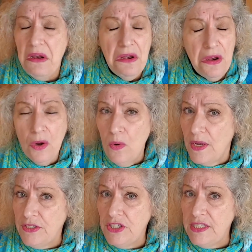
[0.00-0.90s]
no
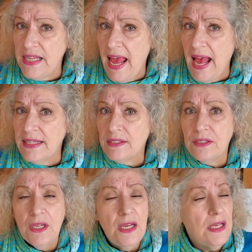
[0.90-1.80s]
questions
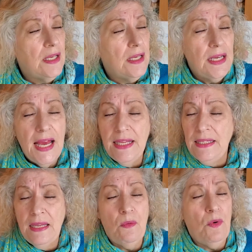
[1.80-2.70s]
asked,
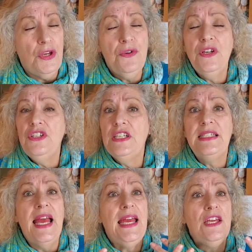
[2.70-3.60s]
and where you can just
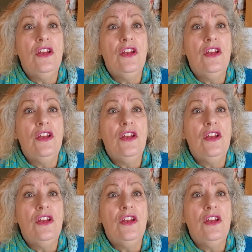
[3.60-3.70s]
say,